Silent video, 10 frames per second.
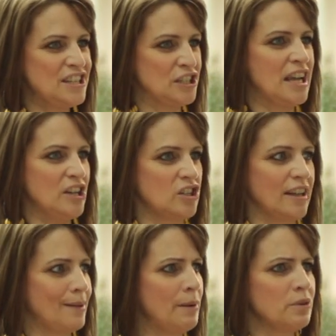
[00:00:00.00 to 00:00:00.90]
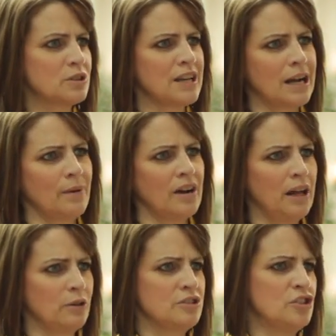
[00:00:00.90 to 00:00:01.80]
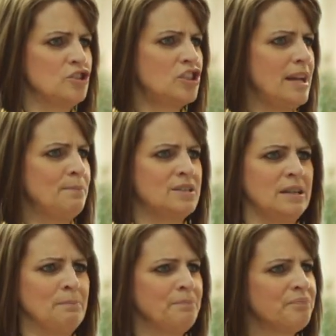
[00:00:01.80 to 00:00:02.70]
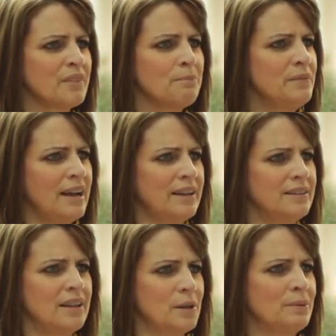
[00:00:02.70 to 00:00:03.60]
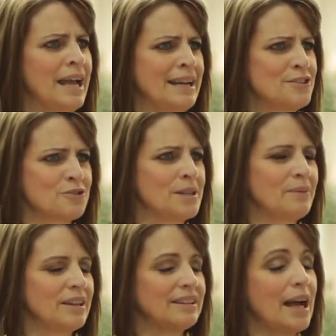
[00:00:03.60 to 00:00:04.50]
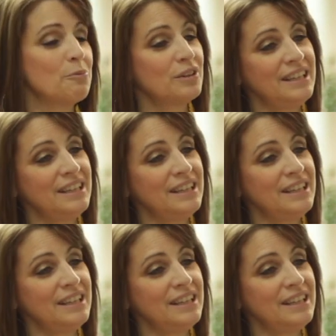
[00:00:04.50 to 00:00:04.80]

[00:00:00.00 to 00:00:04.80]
education. Like maybe they'll talk about colors and shapes and and uh, the planets or something like that.